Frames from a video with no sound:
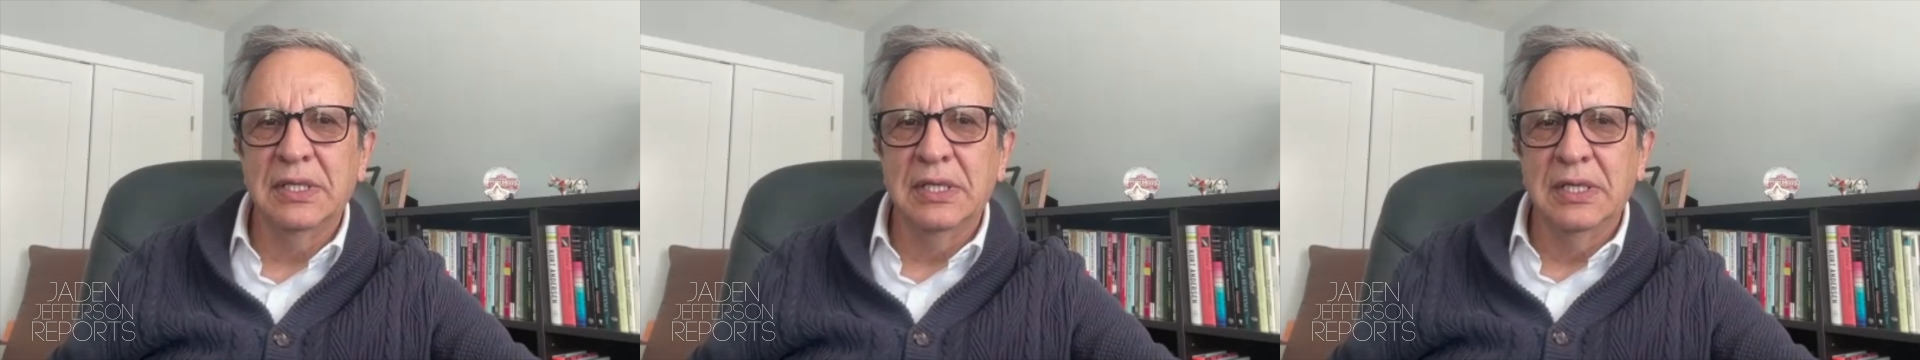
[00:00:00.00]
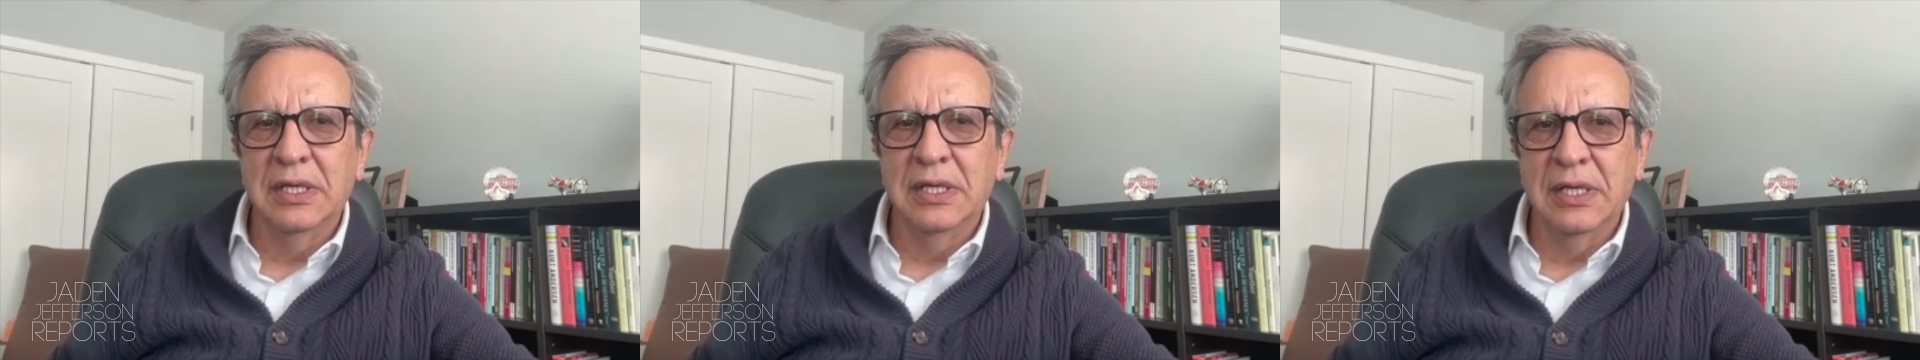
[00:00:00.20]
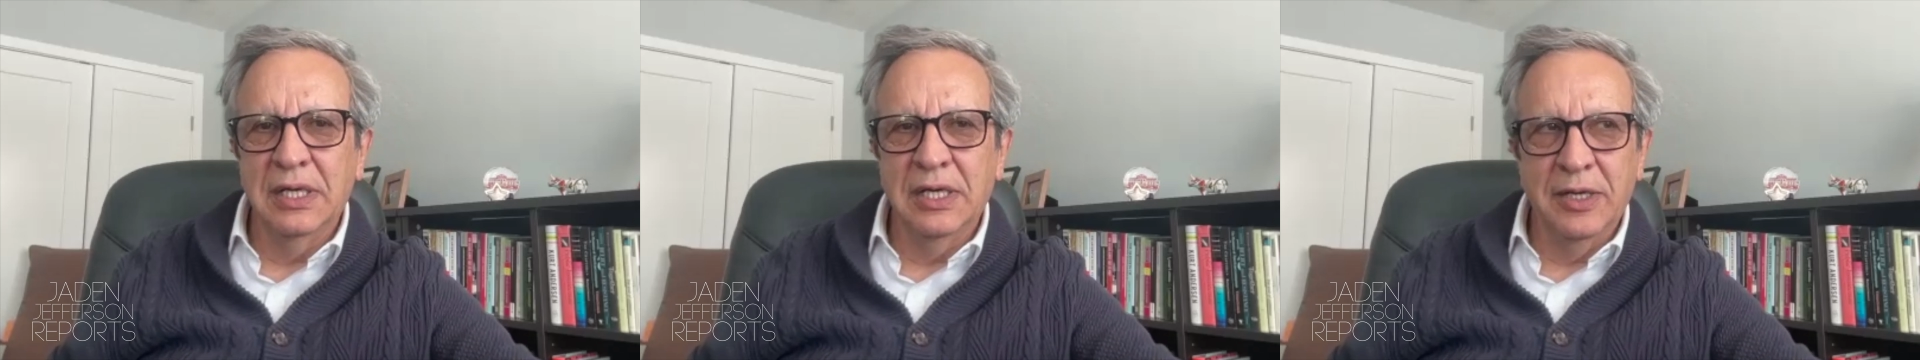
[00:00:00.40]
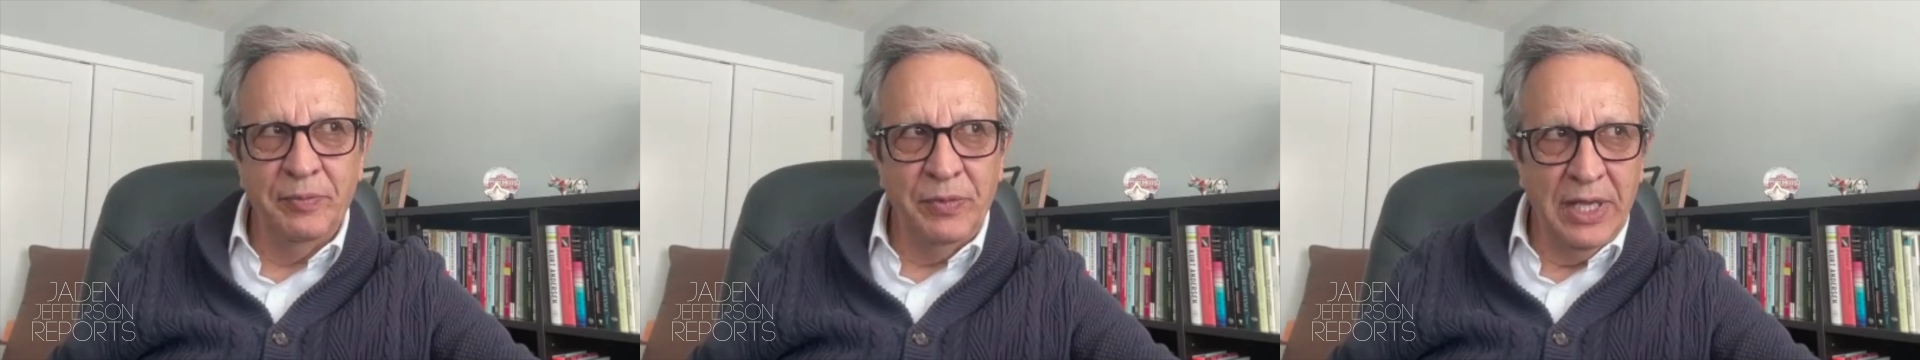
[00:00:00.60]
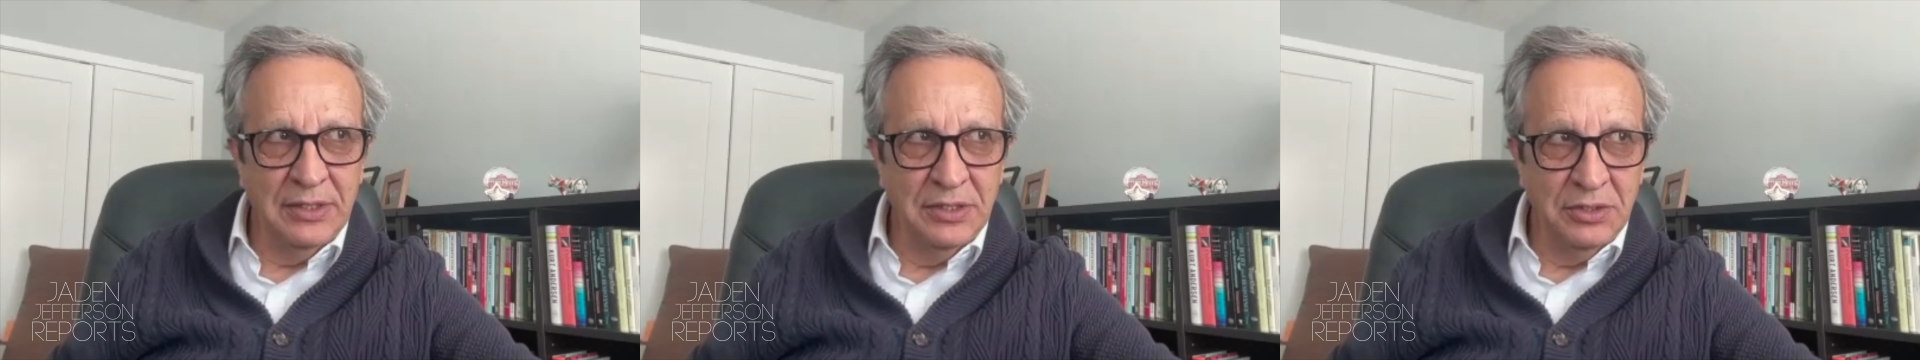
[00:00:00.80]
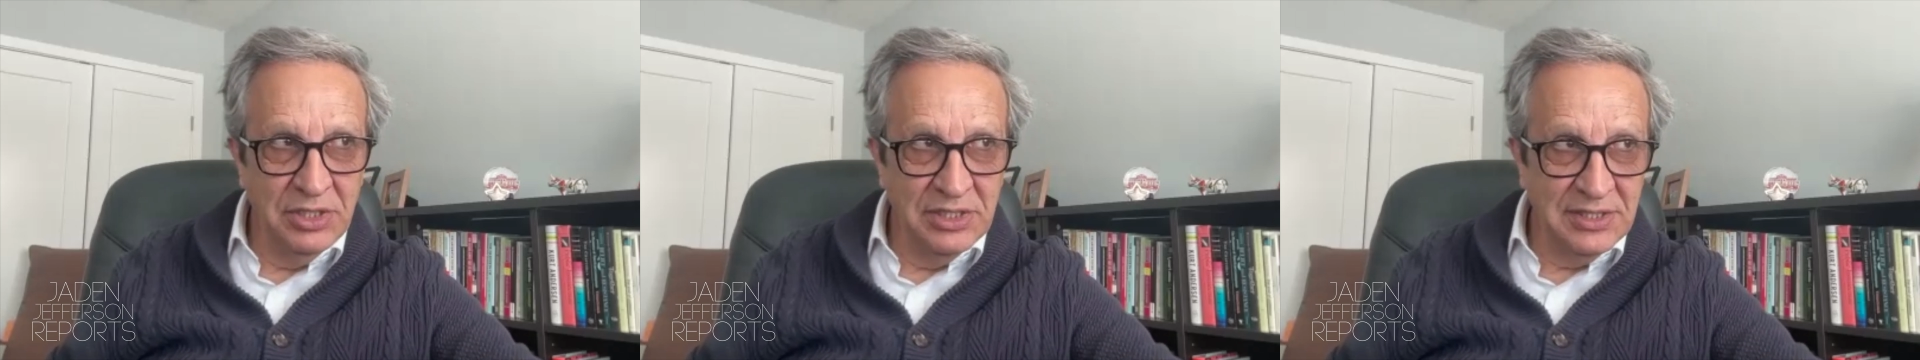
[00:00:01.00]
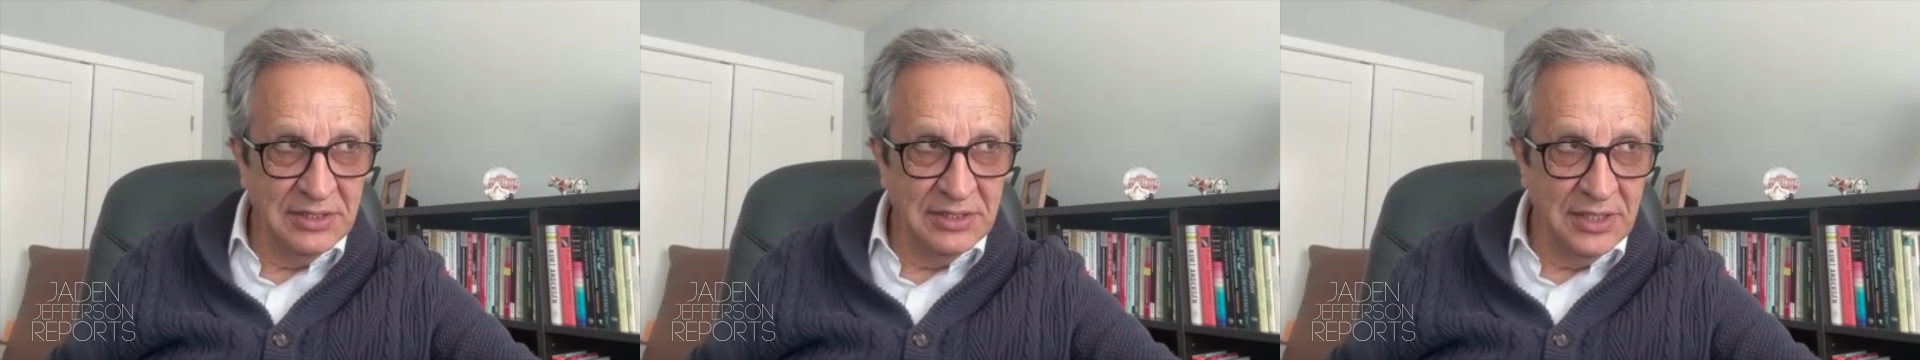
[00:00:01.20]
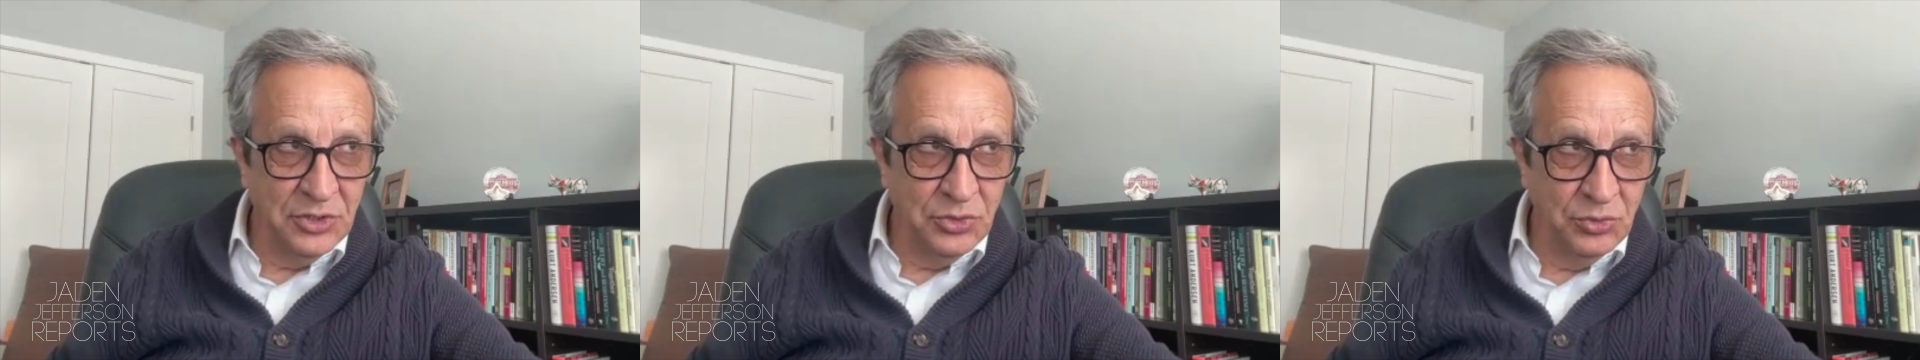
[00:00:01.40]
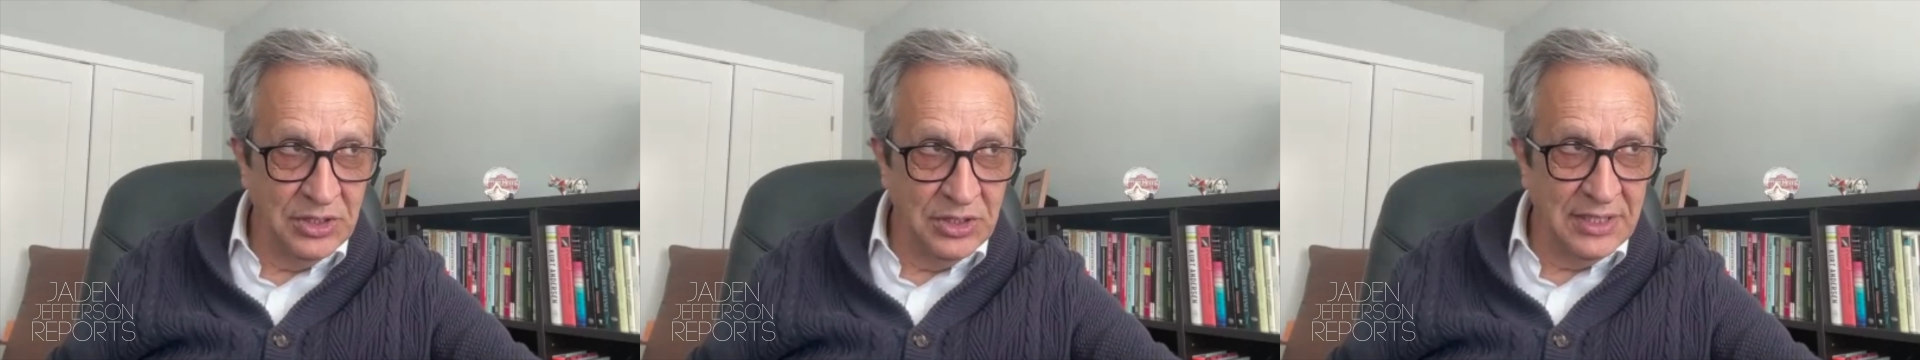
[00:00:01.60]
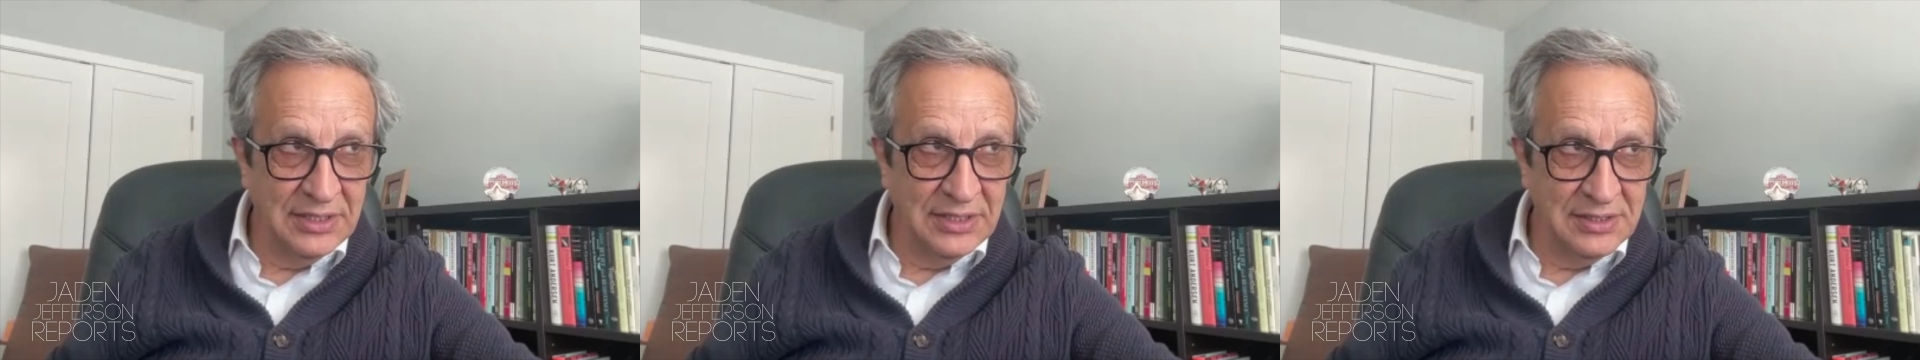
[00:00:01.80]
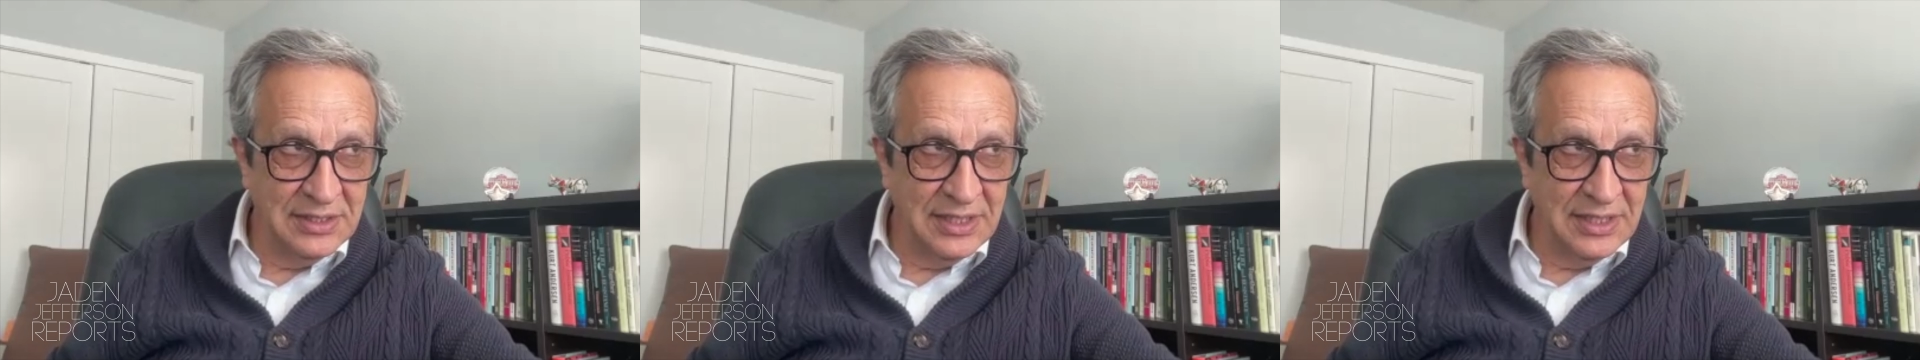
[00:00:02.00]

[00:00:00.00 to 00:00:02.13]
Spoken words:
And the reason they do that is